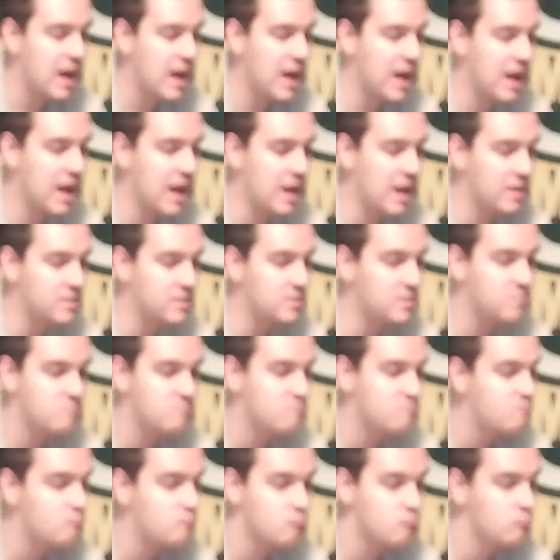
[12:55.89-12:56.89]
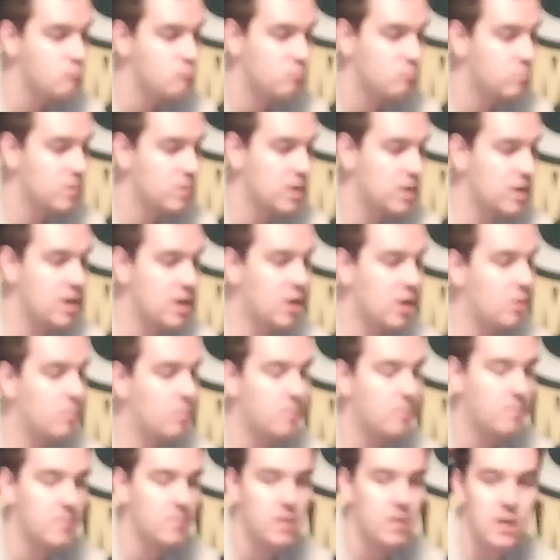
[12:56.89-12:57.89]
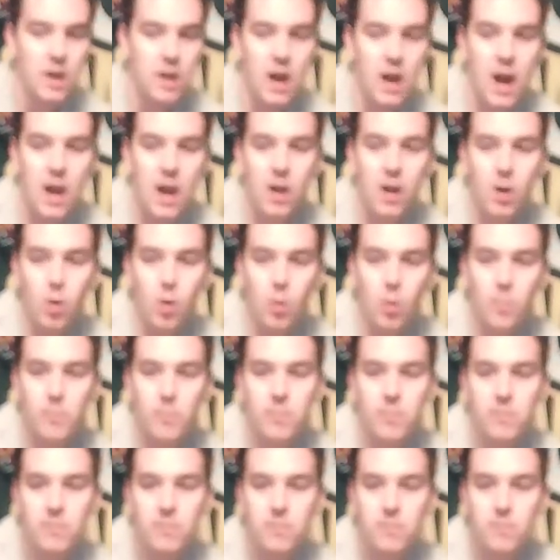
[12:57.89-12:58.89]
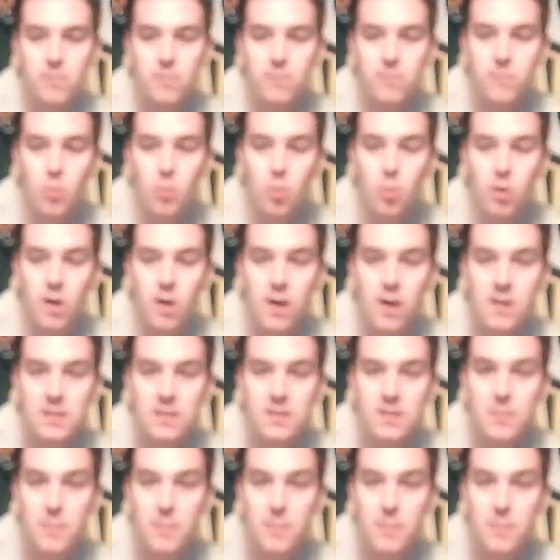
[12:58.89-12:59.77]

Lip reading: And, you know, I hope for the